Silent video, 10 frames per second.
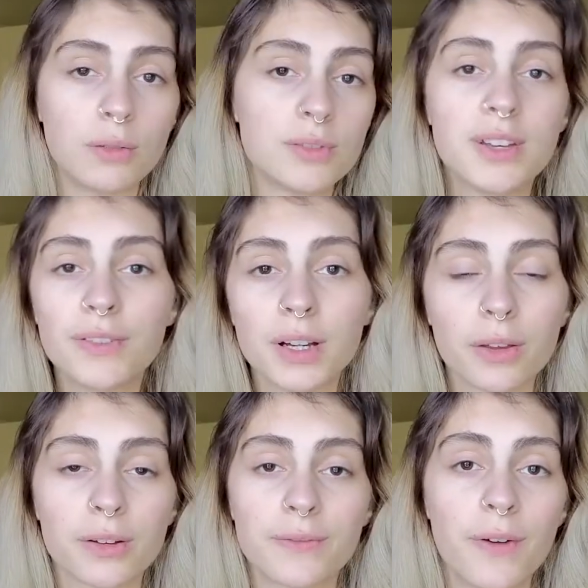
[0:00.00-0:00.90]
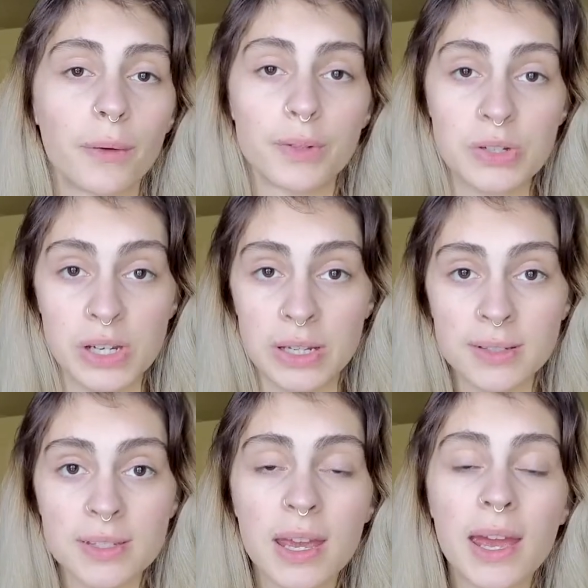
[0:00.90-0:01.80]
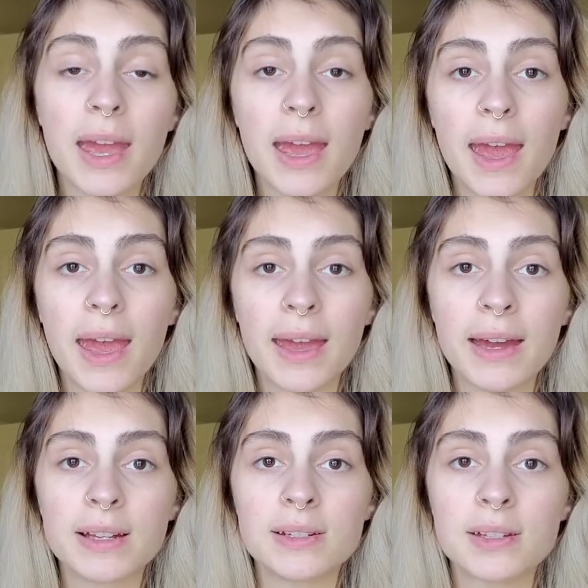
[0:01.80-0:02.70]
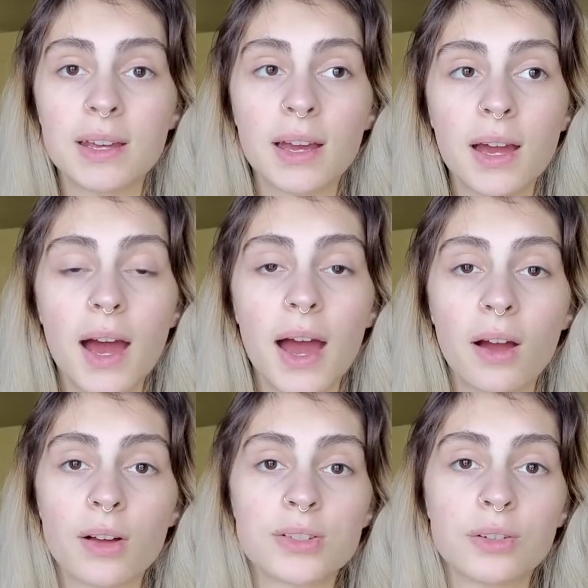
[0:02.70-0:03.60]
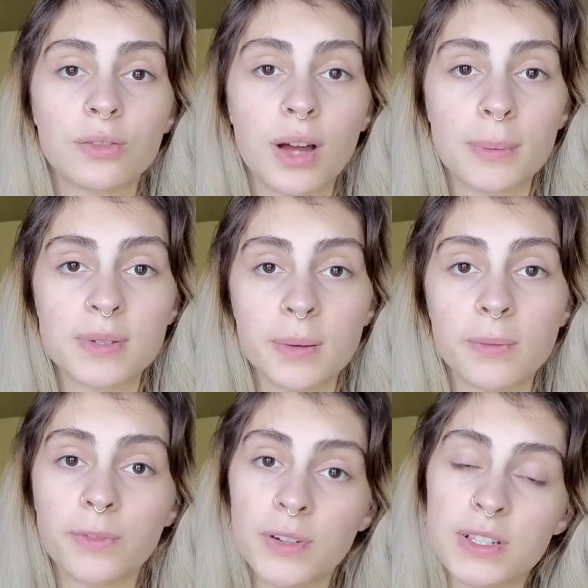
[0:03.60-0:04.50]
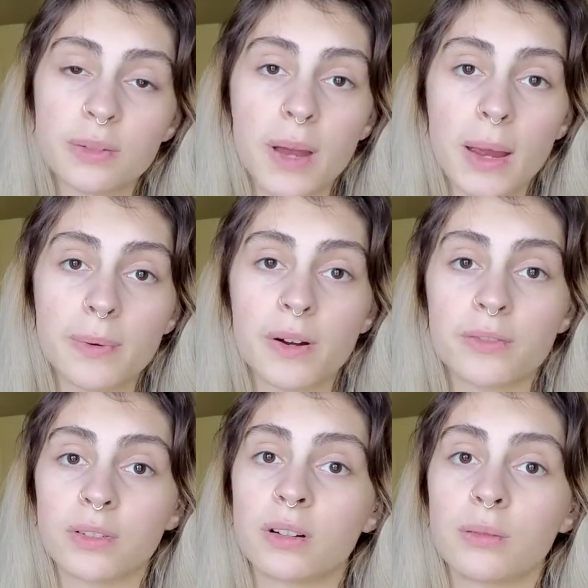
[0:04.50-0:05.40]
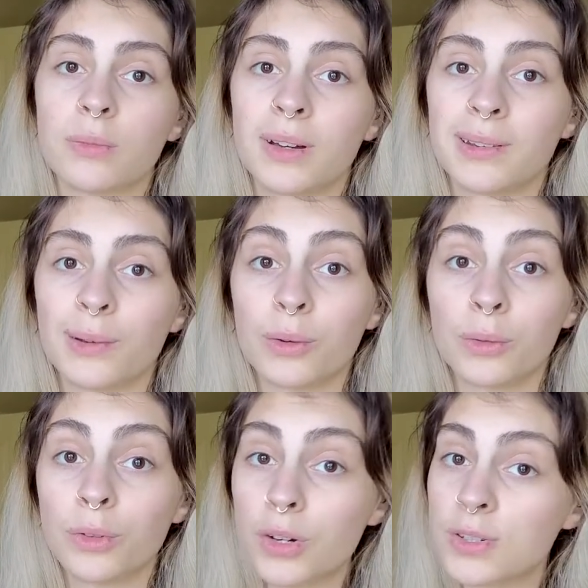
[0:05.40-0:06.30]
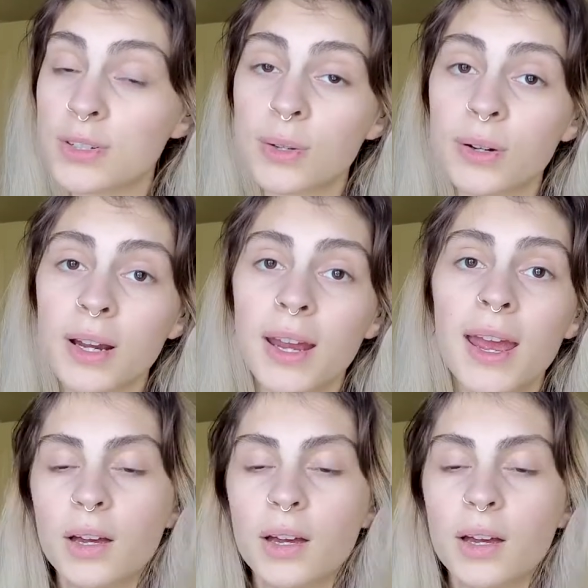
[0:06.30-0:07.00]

different colored felt sheets. And I also grabbed some freezer paper from my local grocery store.